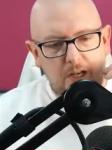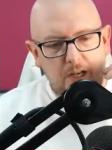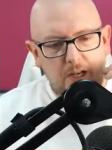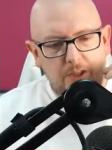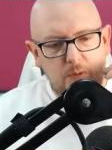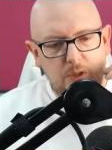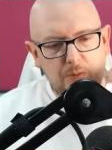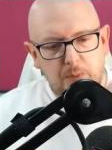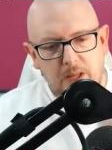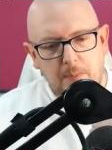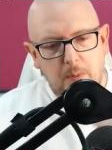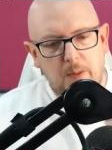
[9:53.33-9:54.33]
there was
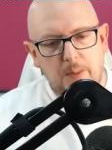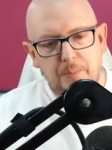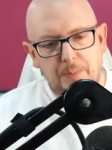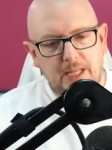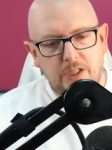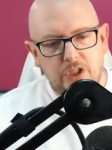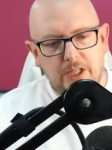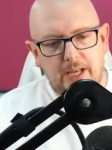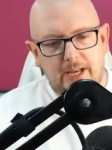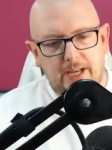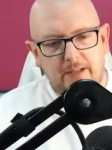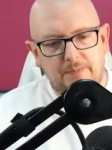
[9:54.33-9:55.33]
people on the beach
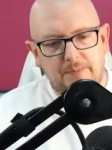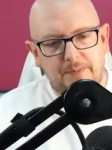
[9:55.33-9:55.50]
there,